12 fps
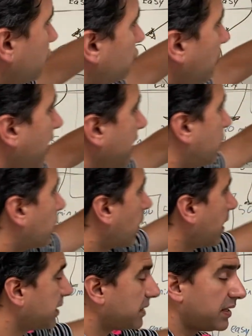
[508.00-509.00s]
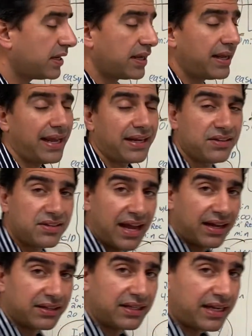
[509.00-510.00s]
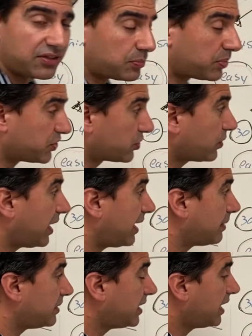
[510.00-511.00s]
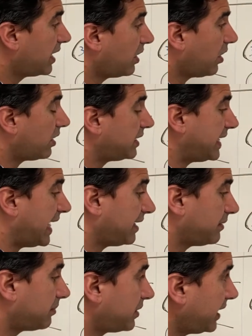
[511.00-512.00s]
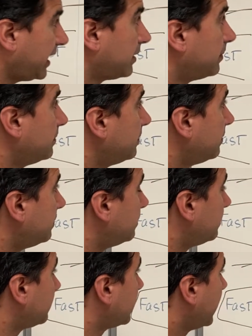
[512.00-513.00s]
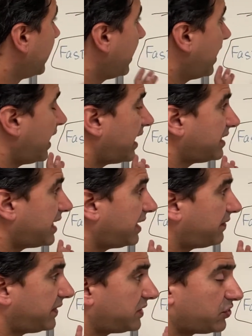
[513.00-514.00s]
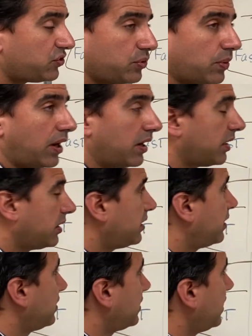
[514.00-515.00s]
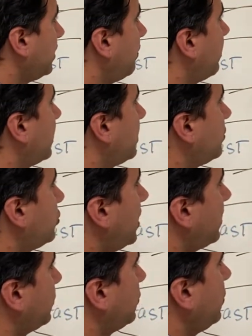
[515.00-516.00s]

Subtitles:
try to run exactly as prescribed on that plan. And then if it's too hard, then you can adjust. You